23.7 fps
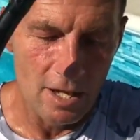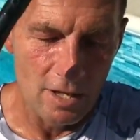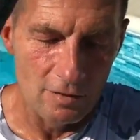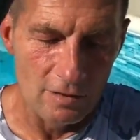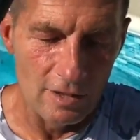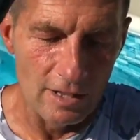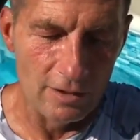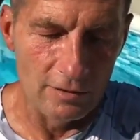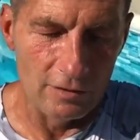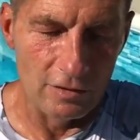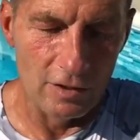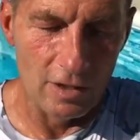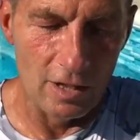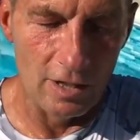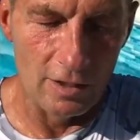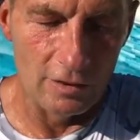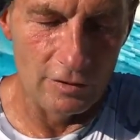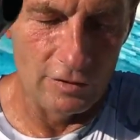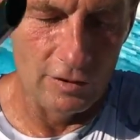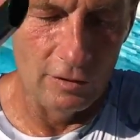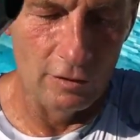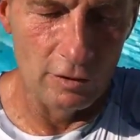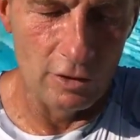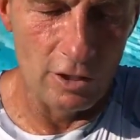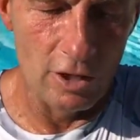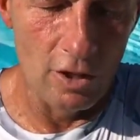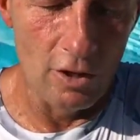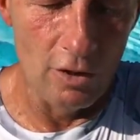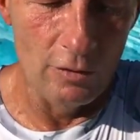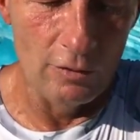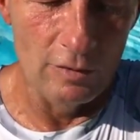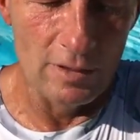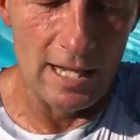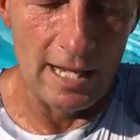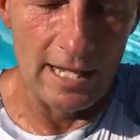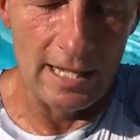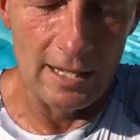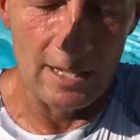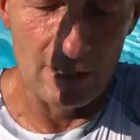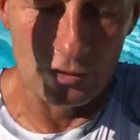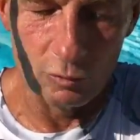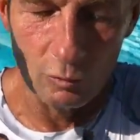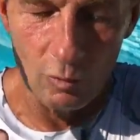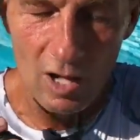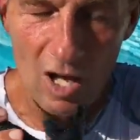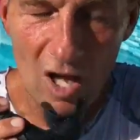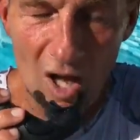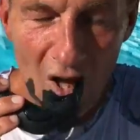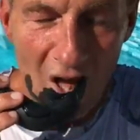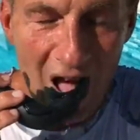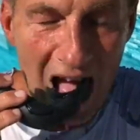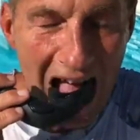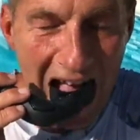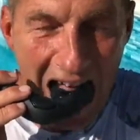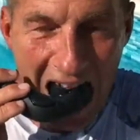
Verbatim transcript: that's uh, silicone and as well